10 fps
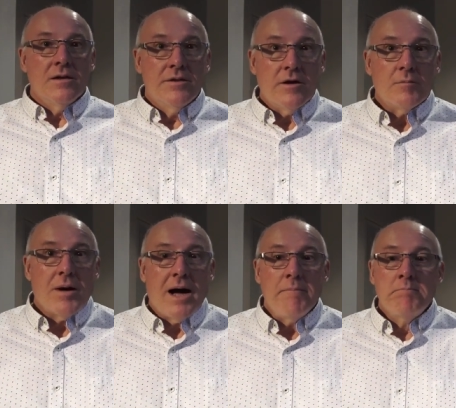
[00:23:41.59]

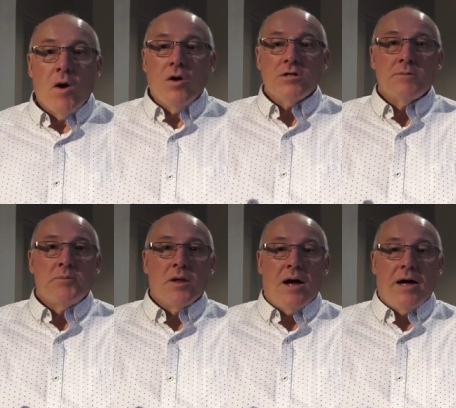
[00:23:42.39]
thereby
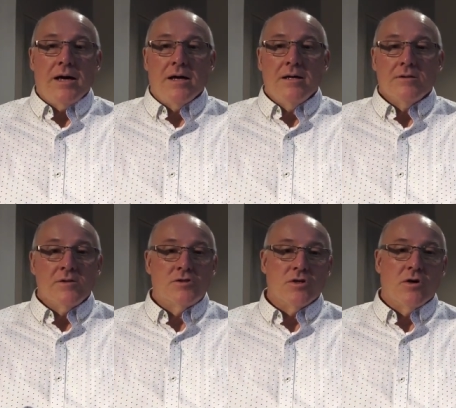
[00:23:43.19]
multiplying
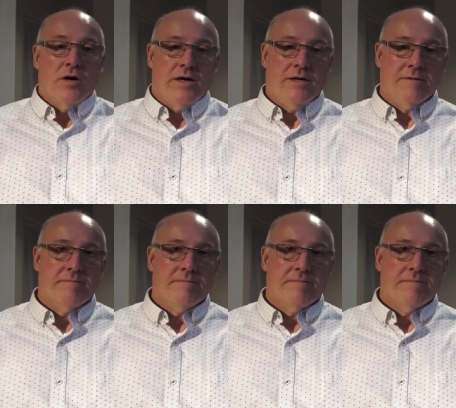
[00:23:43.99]
the joy.